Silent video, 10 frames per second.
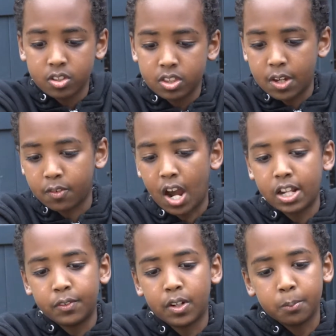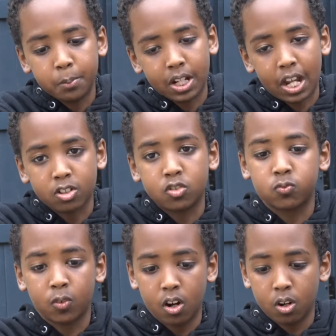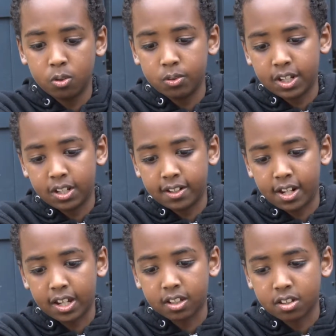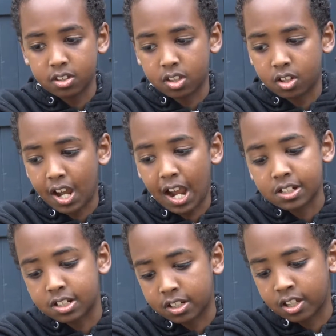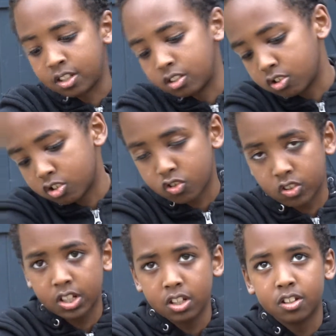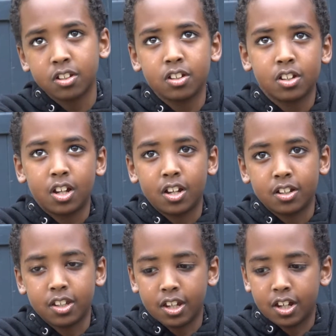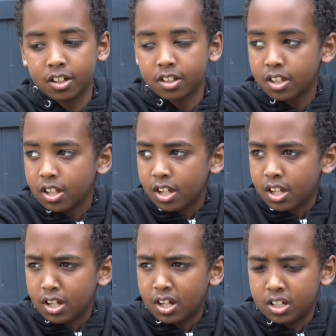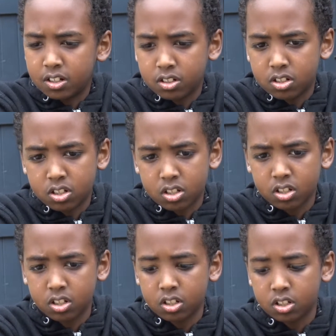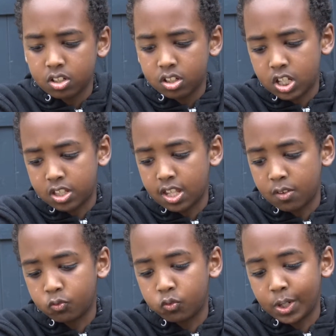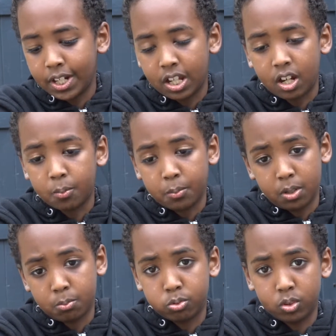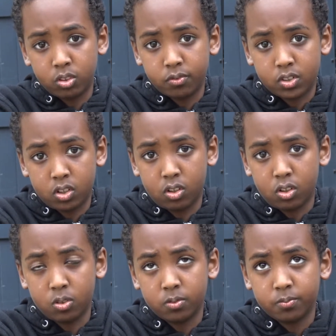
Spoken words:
they've kind of helped me like grow in like the acting industry, yeah. And they've really helped me improve a lot.